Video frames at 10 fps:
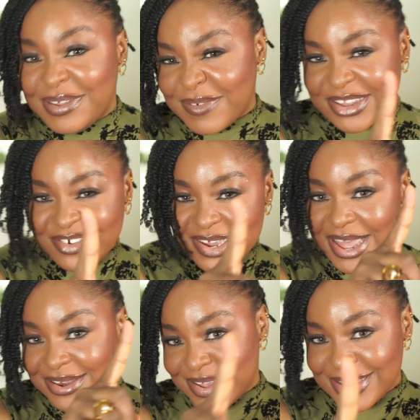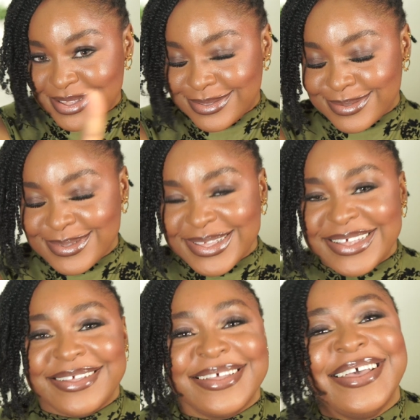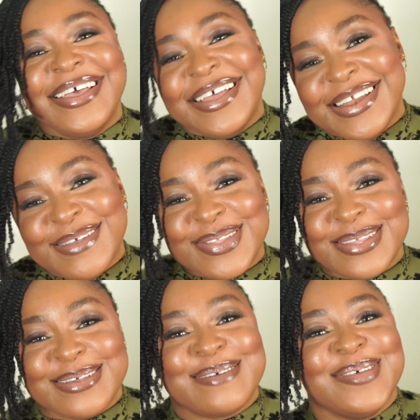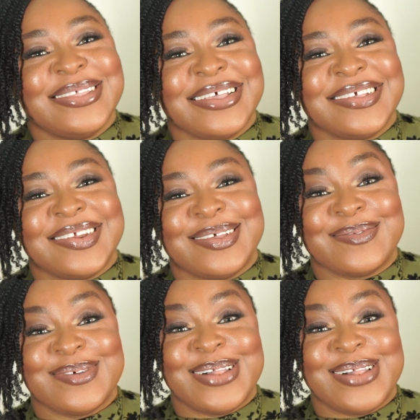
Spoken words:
If I triggered you a little, leave it in the comment section as well.